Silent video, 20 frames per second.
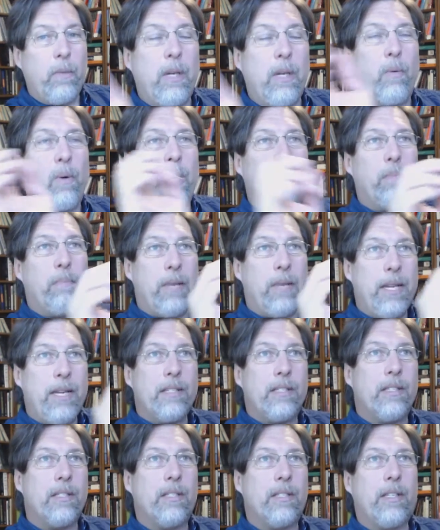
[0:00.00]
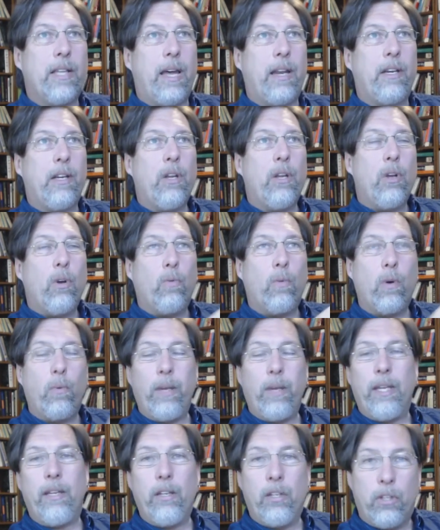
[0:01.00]
What it means is that what
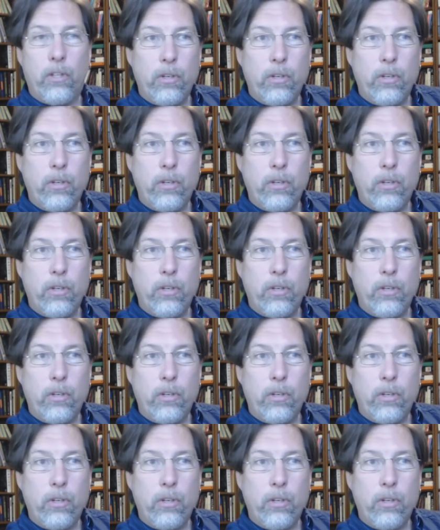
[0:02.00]
we